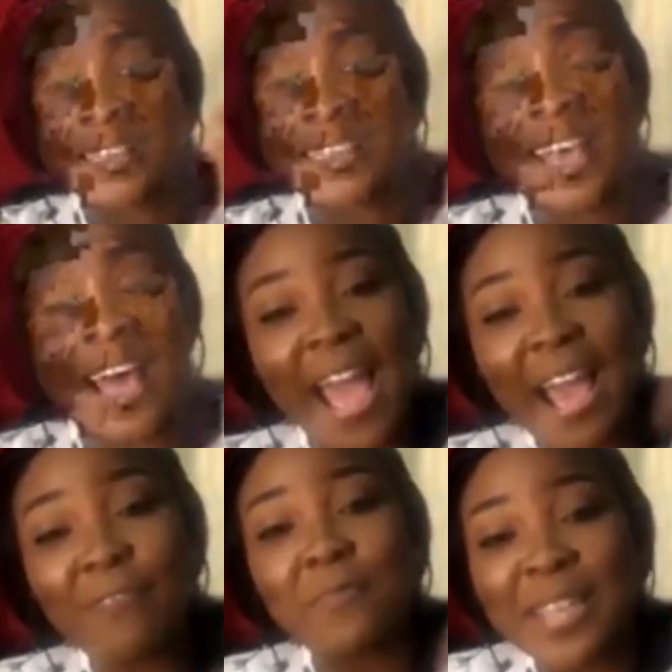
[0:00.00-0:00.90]
on?
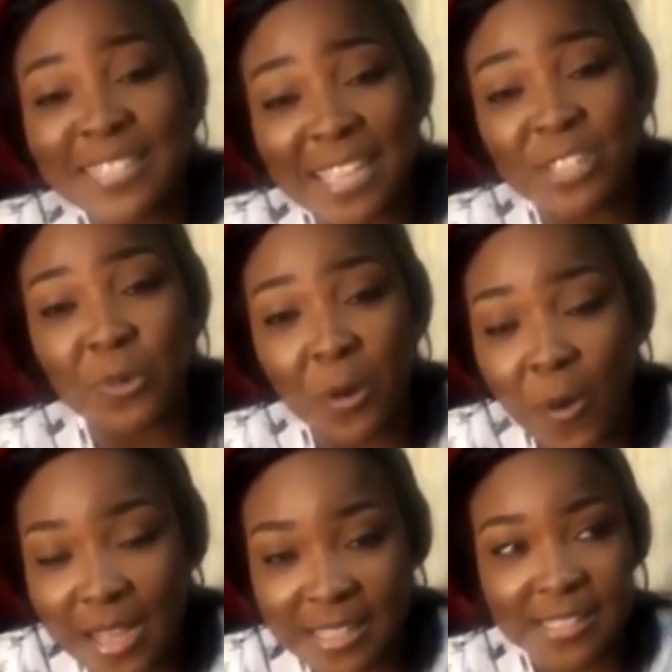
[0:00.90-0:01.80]
Why won't you answer
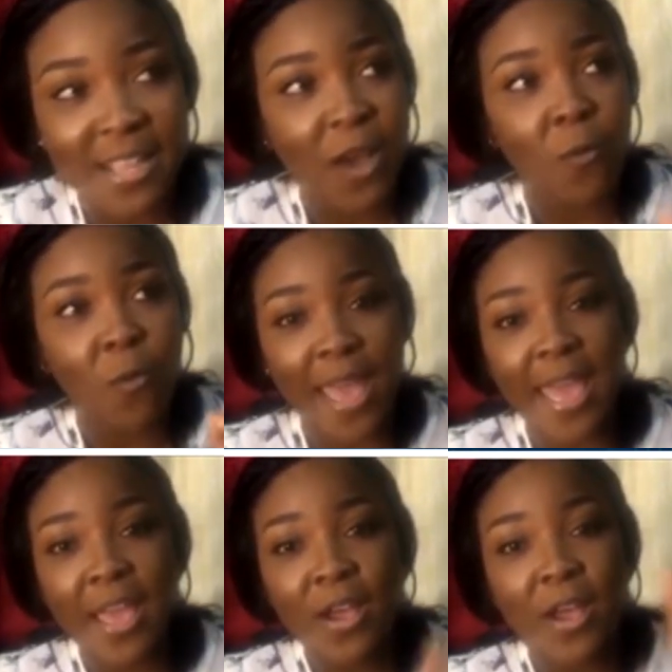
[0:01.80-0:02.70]
me?
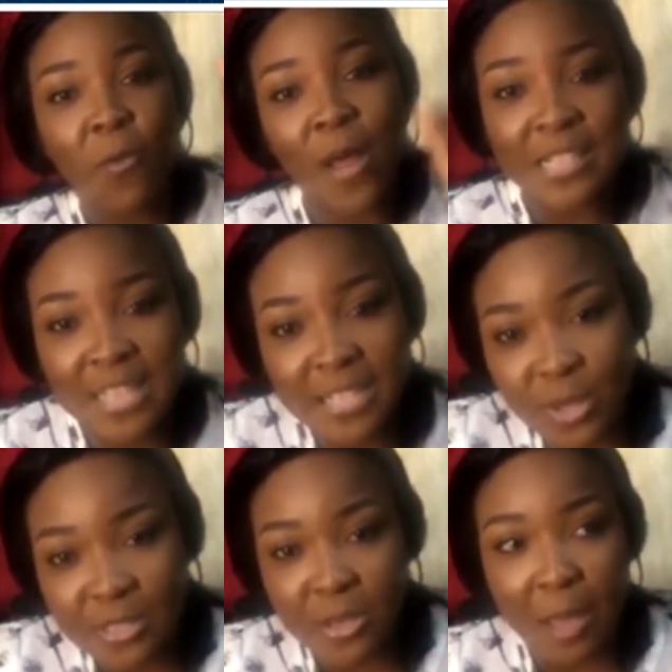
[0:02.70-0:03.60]
You know, I can't
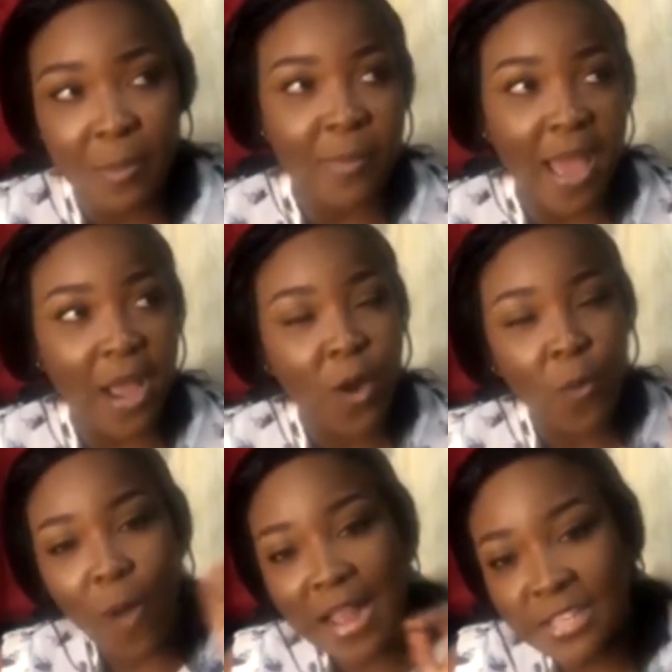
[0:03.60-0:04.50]
find season
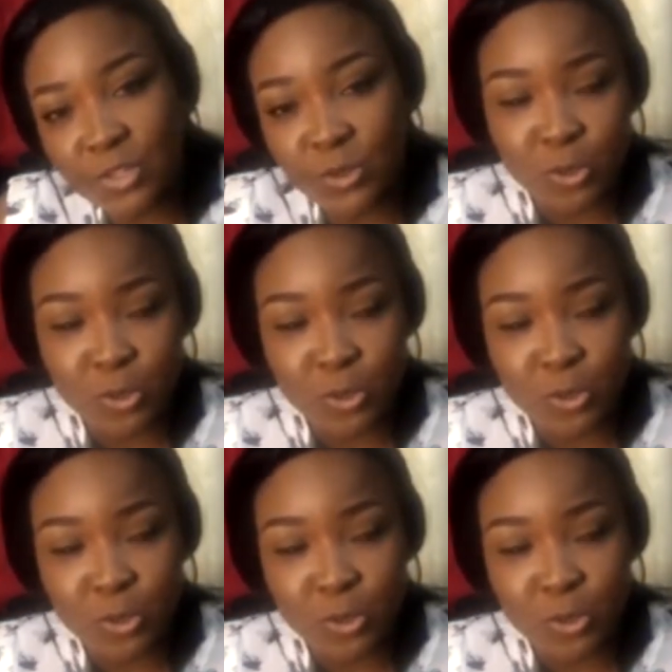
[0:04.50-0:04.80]
4. Where is